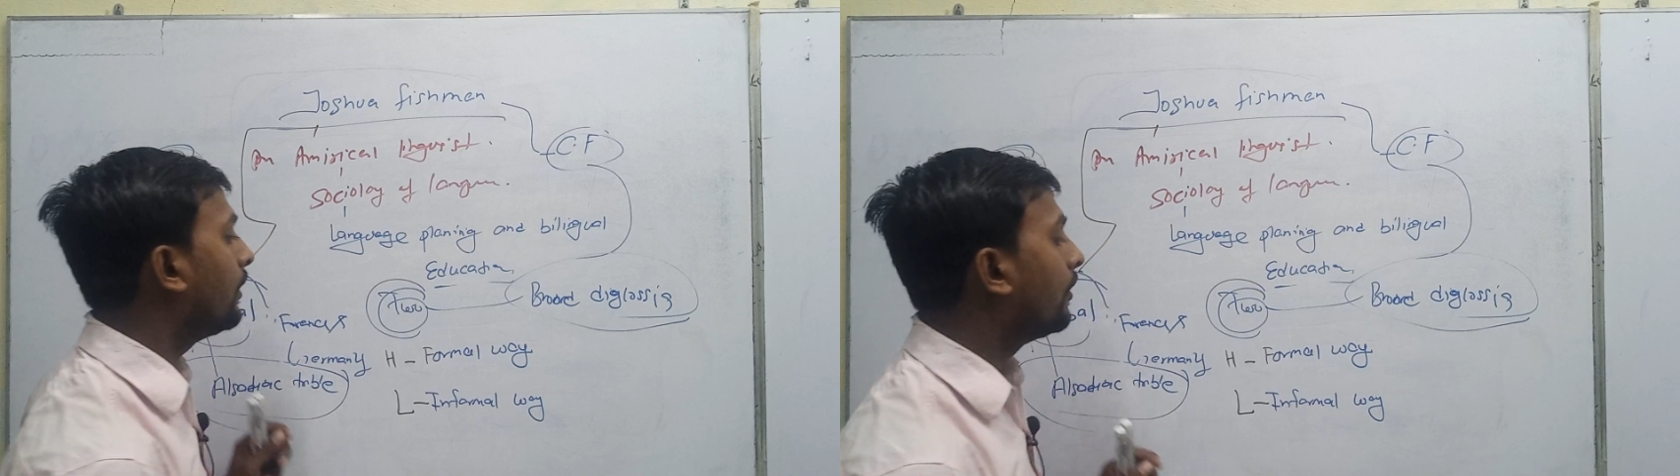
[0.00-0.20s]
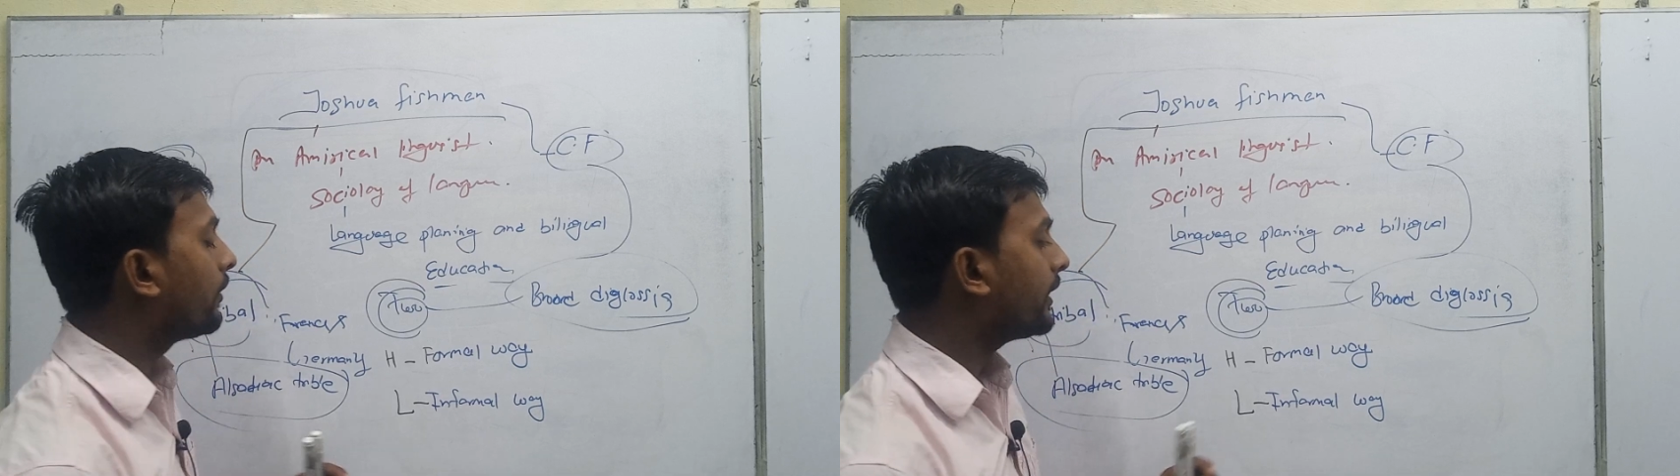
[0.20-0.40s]

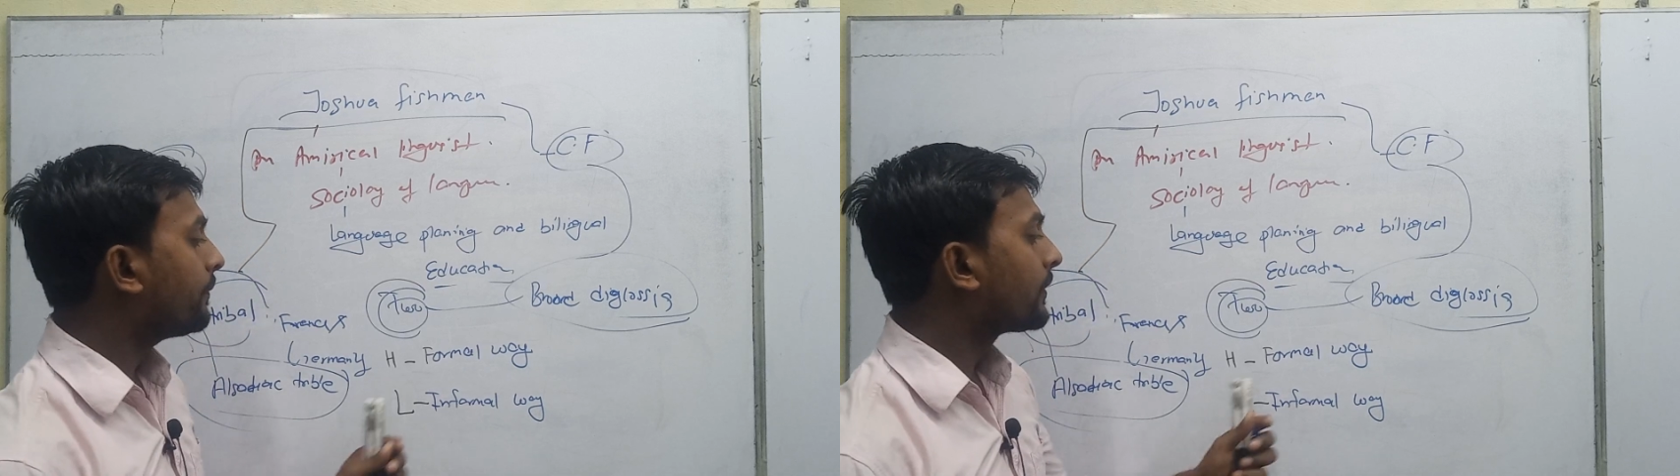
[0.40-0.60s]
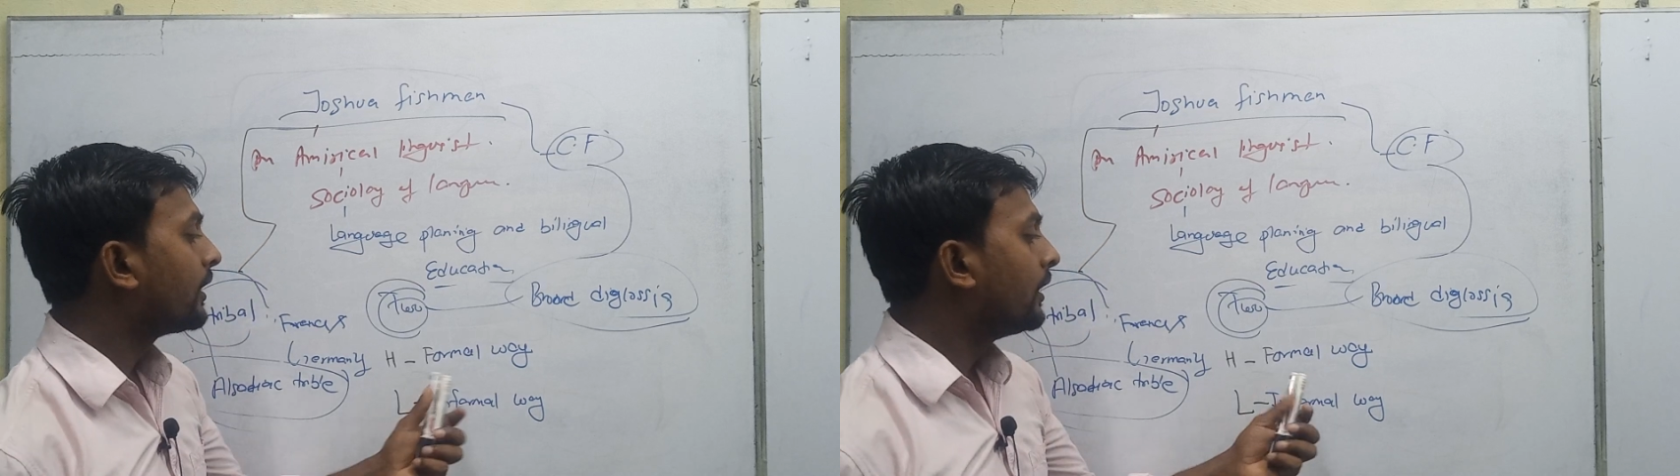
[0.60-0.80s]
Okay.
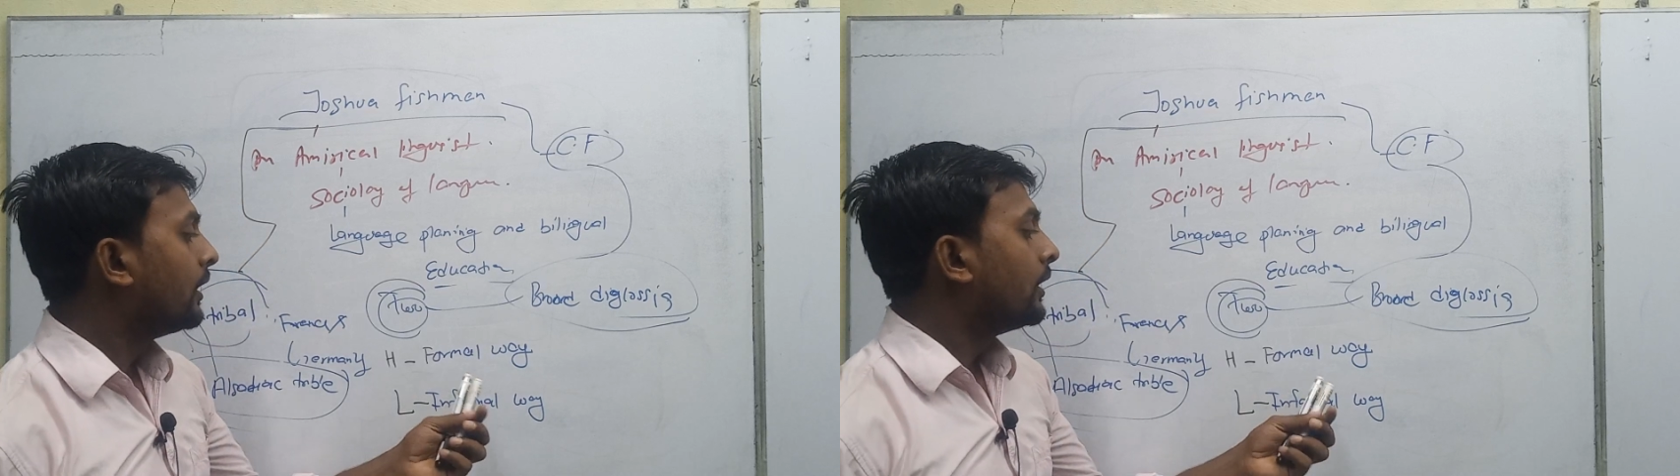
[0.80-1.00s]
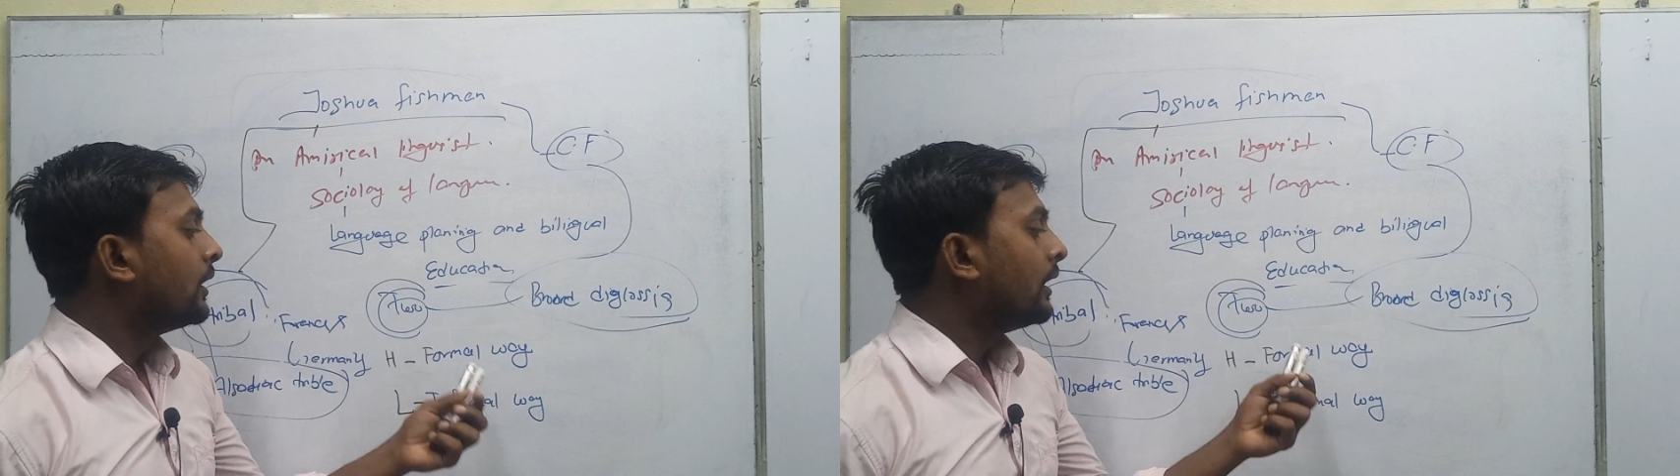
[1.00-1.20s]

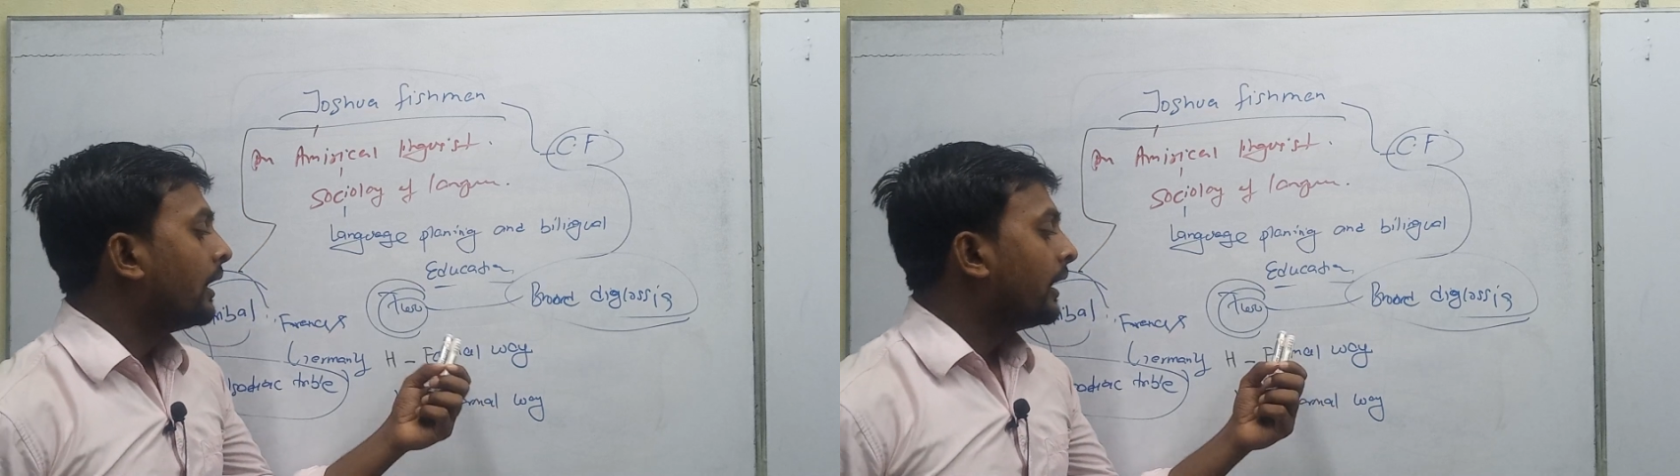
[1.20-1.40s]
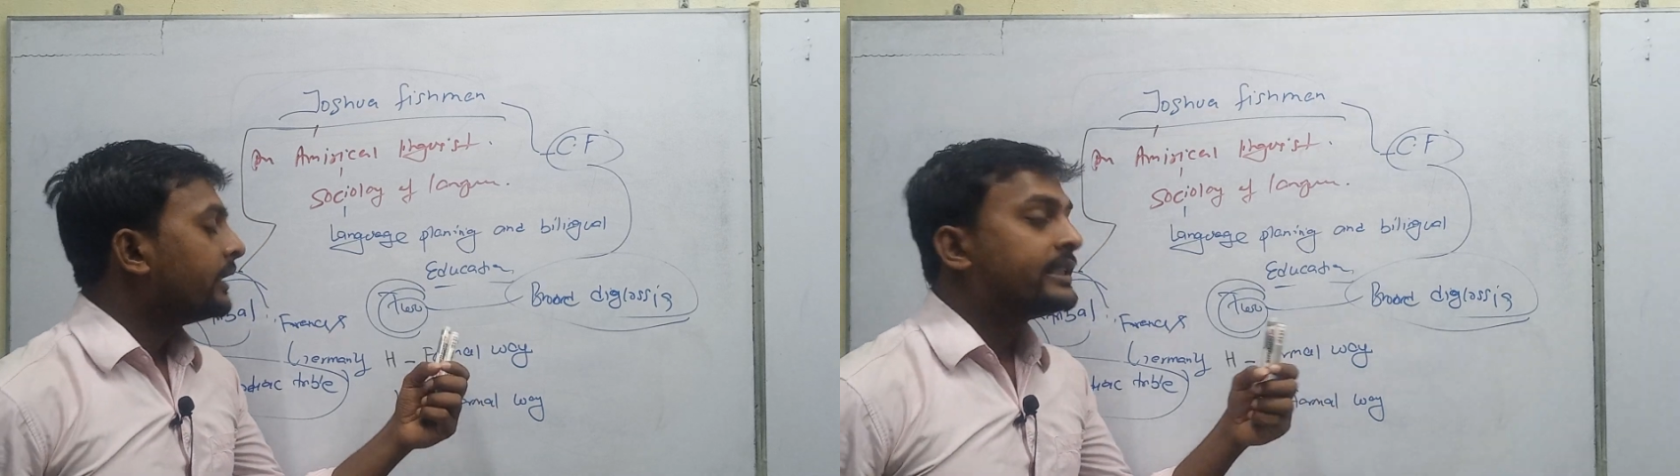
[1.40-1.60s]

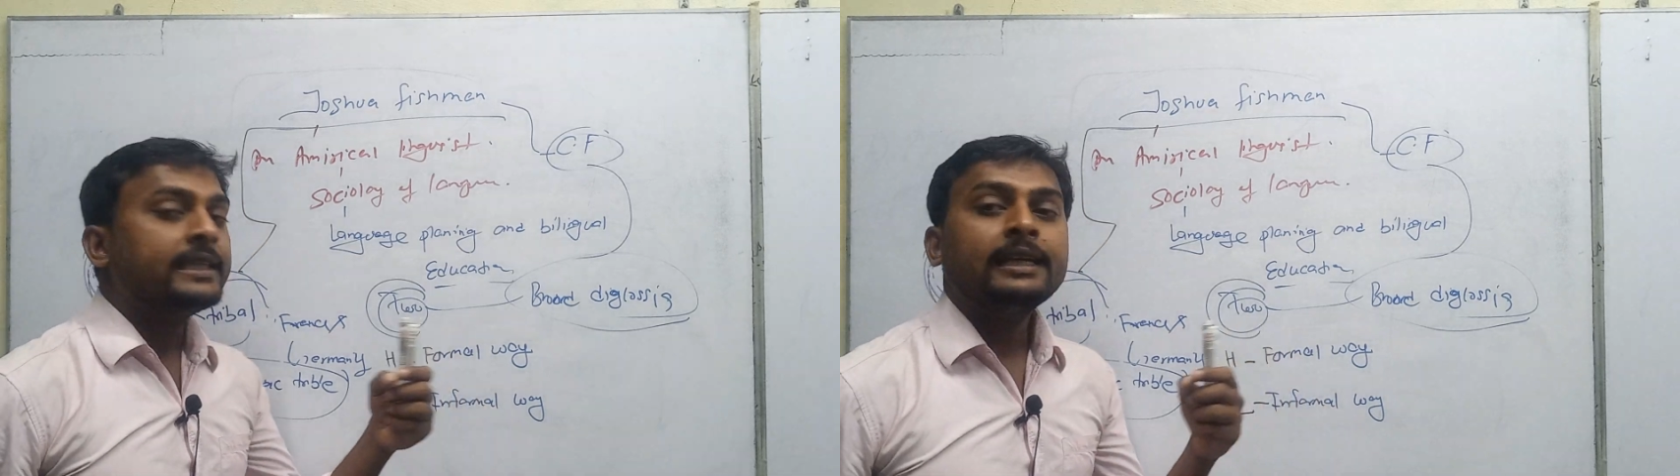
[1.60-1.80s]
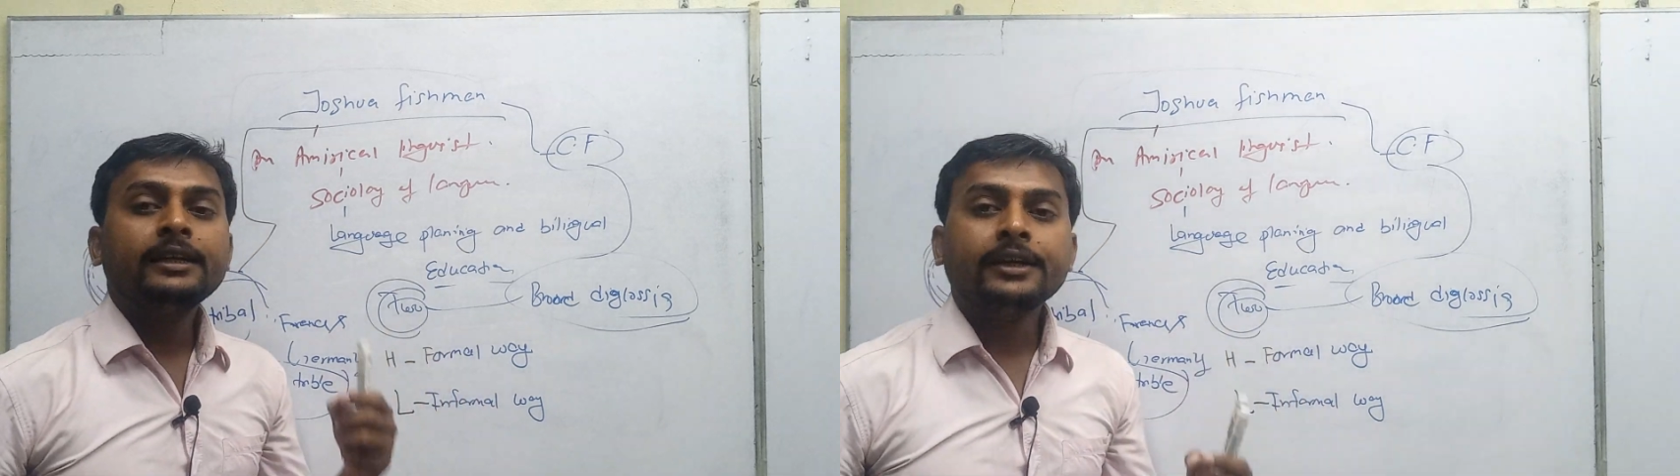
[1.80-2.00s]

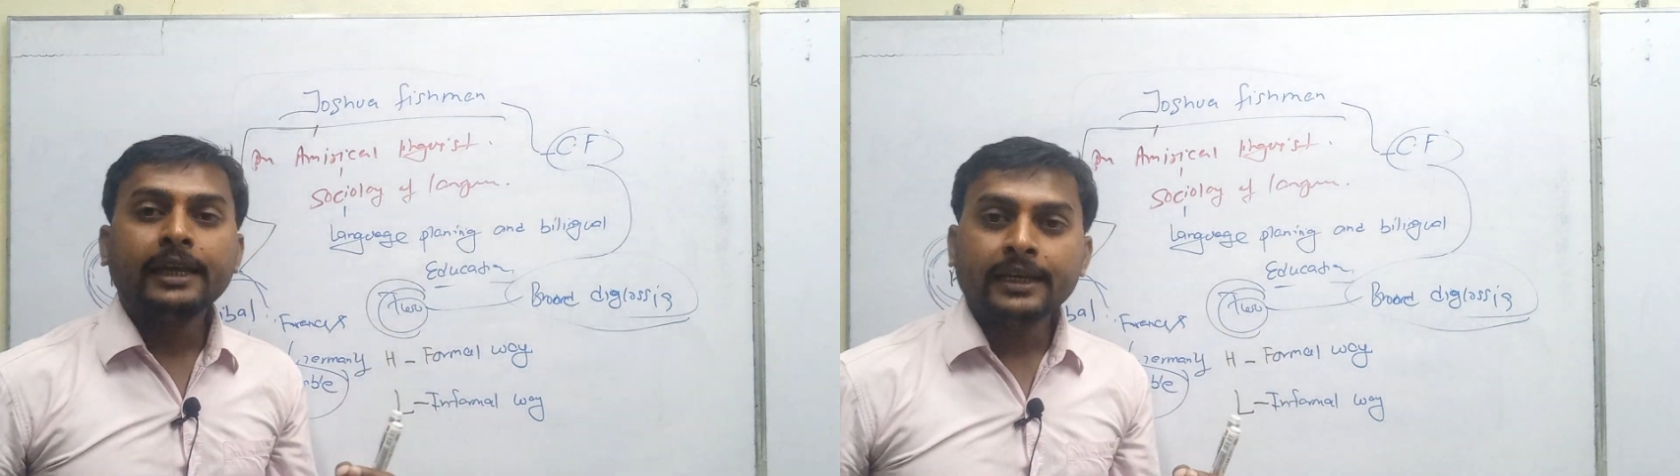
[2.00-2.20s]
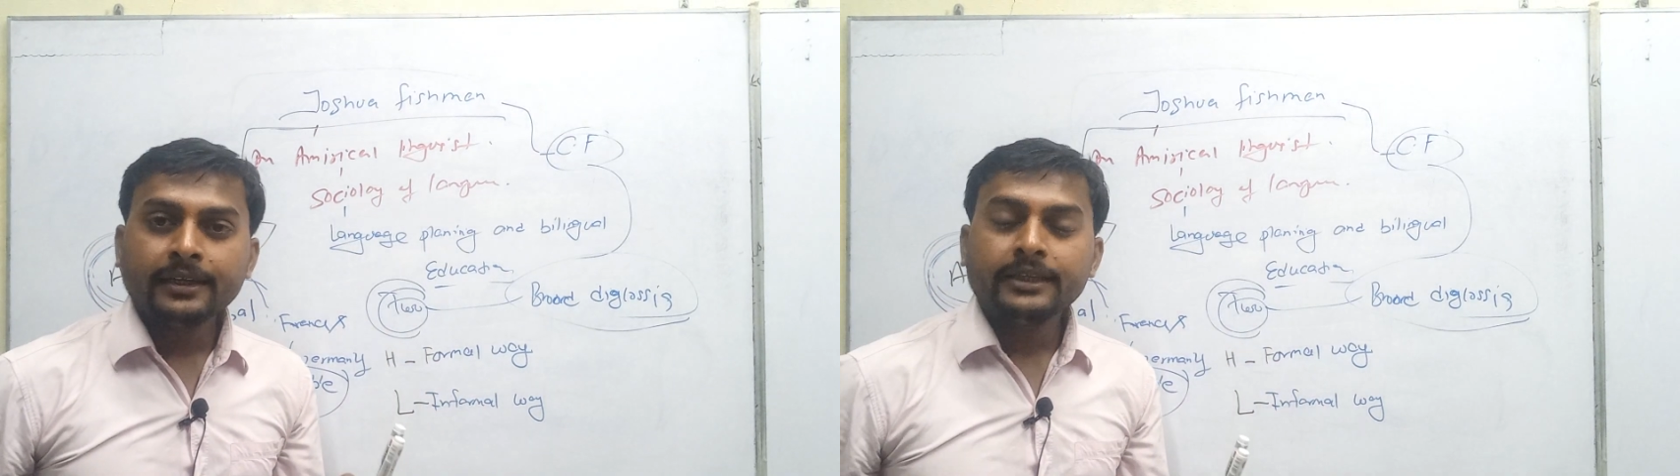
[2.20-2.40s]

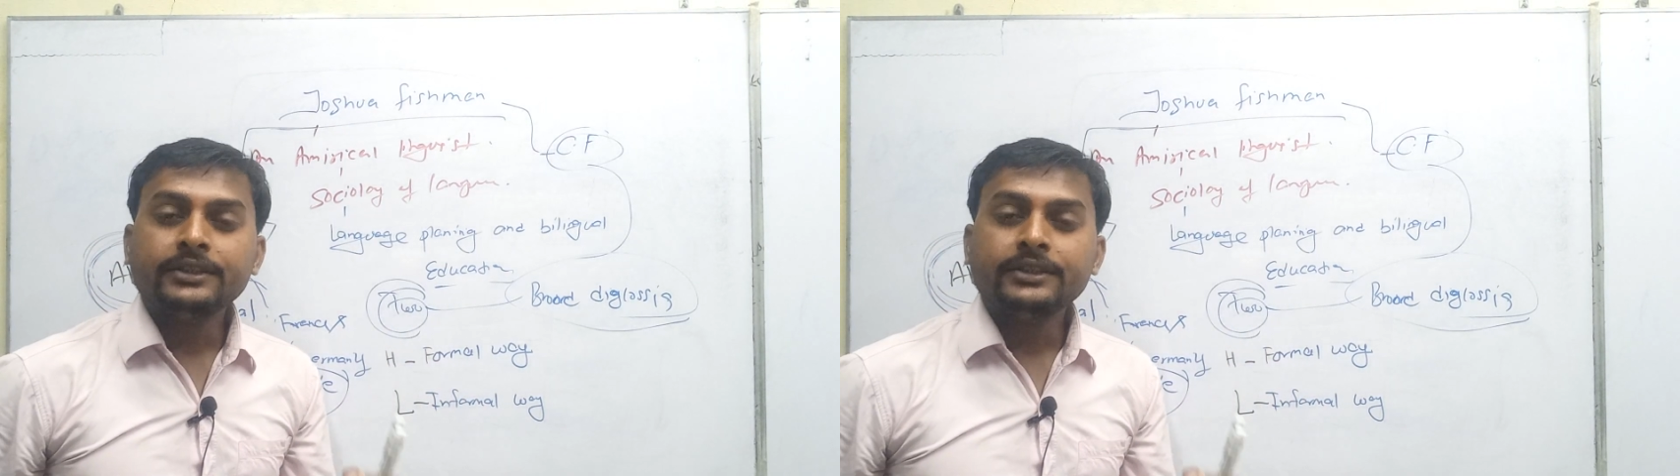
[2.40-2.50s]
Children